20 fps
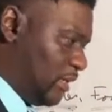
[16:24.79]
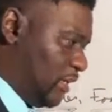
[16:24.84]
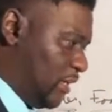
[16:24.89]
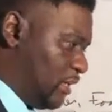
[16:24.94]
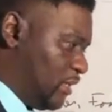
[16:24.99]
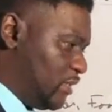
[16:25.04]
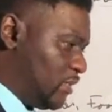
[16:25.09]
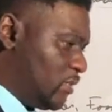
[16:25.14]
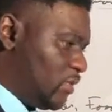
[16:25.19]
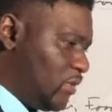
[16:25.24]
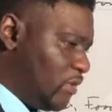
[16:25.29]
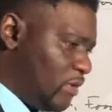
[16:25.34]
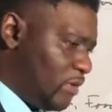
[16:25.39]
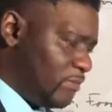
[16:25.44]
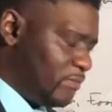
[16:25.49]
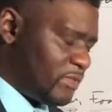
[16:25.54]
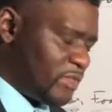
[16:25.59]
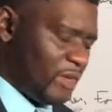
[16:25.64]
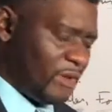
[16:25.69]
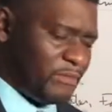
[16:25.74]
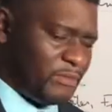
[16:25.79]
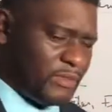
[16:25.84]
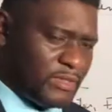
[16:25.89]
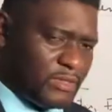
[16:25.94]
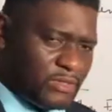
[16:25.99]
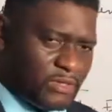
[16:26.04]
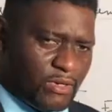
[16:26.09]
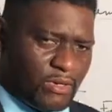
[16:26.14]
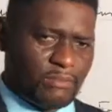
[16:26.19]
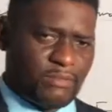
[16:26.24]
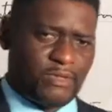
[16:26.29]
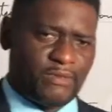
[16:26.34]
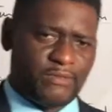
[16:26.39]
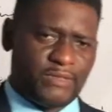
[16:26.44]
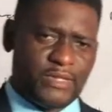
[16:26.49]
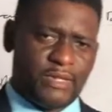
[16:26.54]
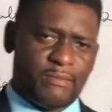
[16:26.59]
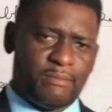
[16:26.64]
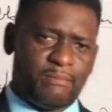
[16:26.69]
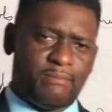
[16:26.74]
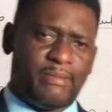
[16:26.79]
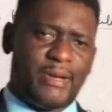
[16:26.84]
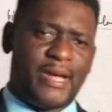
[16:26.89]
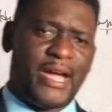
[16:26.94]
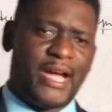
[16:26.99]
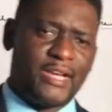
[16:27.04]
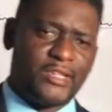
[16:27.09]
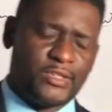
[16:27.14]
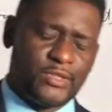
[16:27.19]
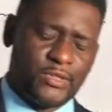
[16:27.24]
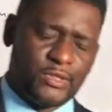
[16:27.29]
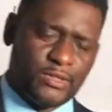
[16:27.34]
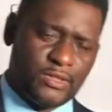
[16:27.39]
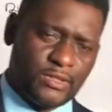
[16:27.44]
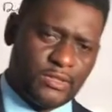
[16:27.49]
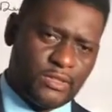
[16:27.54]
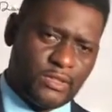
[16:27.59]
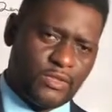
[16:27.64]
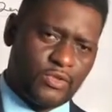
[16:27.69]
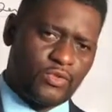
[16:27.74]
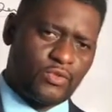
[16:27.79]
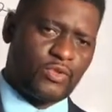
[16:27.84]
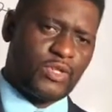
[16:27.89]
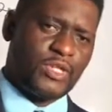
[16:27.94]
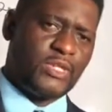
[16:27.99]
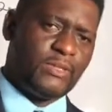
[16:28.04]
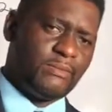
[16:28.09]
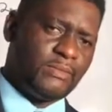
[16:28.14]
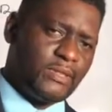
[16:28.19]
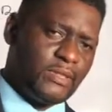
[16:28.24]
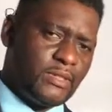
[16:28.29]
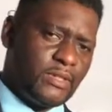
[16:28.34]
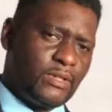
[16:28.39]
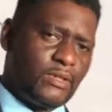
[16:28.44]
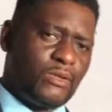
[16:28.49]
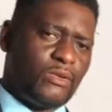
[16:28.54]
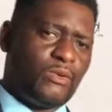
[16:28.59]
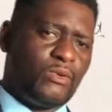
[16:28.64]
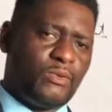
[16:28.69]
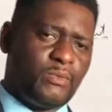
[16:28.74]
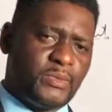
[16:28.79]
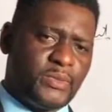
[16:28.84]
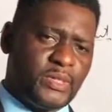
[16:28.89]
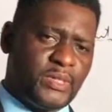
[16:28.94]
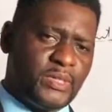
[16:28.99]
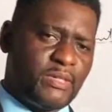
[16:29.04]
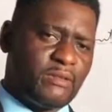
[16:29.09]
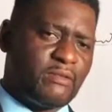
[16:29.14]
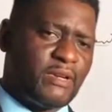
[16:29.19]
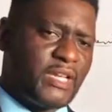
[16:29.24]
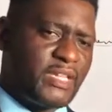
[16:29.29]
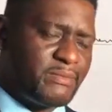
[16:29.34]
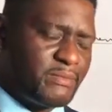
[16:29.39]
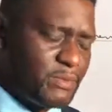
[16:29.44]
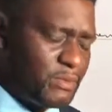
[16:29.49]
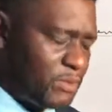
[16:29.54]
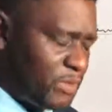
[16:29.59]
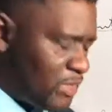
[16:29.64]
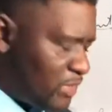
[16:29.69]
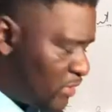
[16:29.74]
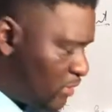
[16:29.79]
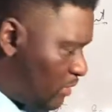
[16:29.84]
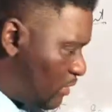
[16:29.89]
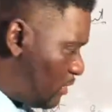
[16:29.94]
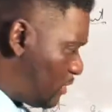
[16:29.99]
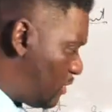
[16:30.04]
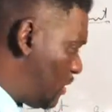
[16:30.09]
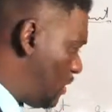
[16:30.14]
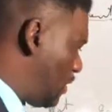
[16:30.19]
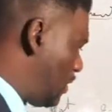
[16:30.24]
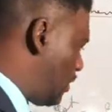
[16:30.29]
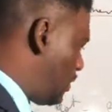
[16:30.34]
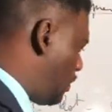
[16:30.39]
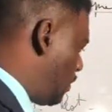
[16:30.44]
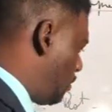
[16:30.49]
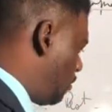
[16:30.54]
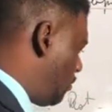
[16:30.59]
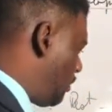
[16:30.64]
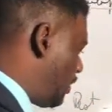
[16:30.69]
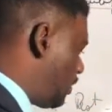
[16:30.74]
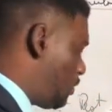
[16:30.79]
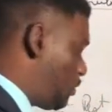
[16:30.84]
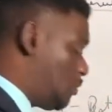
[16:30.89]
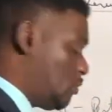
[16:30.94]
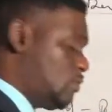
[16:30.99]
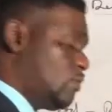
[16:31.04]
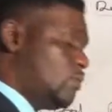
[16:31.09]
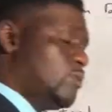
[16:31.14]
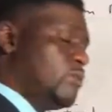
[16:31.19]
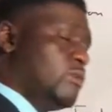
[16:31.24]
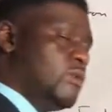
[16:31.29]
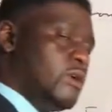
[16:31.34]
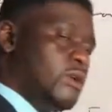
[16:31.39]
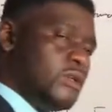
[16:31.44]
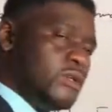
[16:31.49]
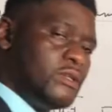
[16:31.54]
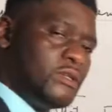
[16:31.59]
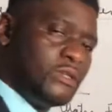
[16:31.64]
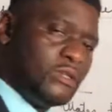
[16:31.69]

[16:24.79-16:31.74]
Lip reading: in terms of their passion and their dreams and their hopes and their aspirations? We do